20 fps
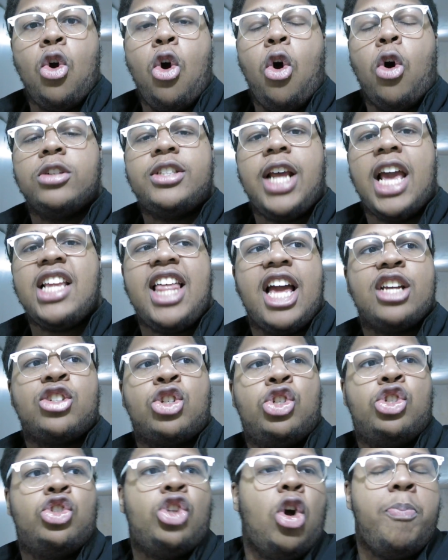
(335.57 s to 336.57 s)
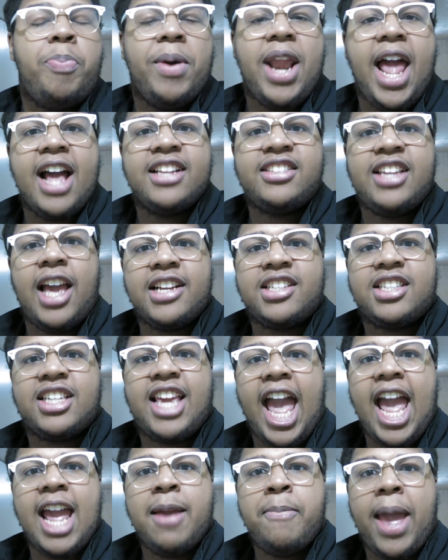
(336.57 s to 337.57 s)
or take that stupid ass
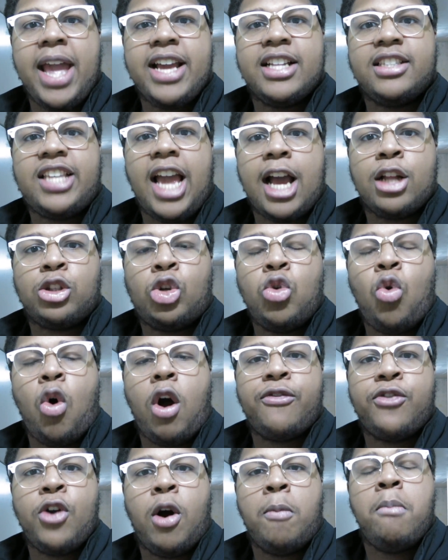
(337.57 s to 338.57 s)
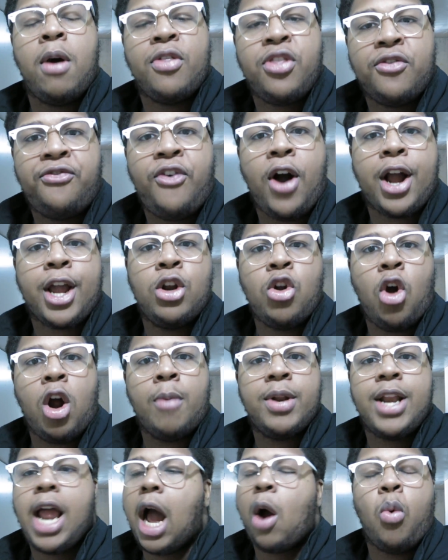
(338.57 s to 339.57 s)
ex-gangbanging tattoo off your motherfucking arm
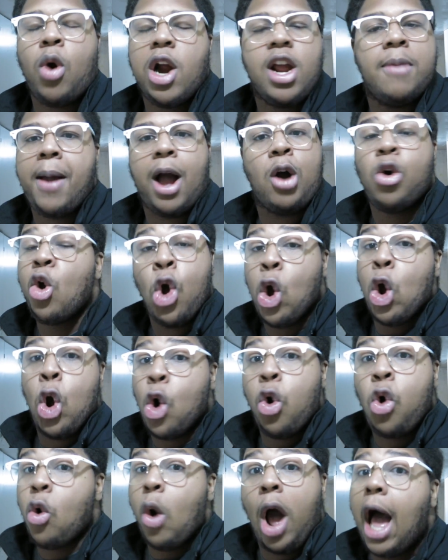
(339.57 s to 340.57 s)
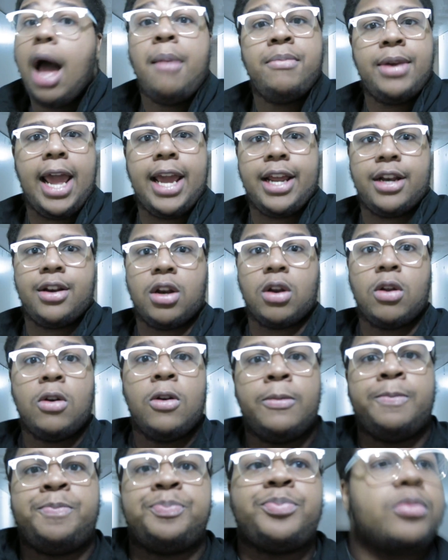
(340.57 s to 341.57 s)
and not worry about who I'm dating,
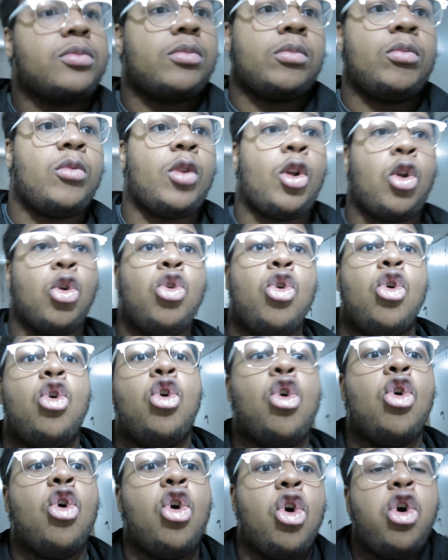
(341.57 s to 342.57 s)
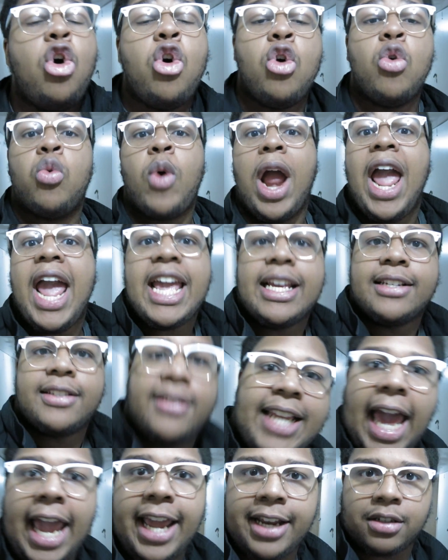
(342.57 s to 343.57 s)
who Ray is
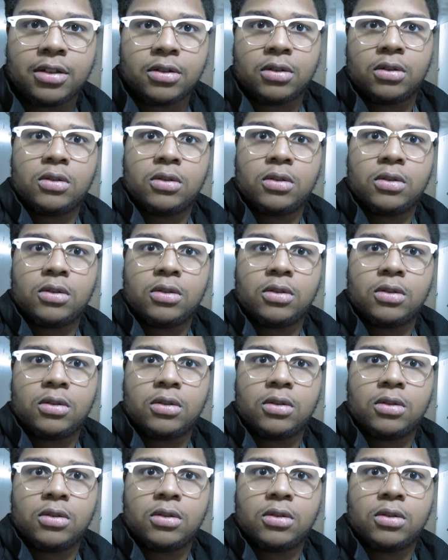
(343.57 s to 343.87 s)
dating,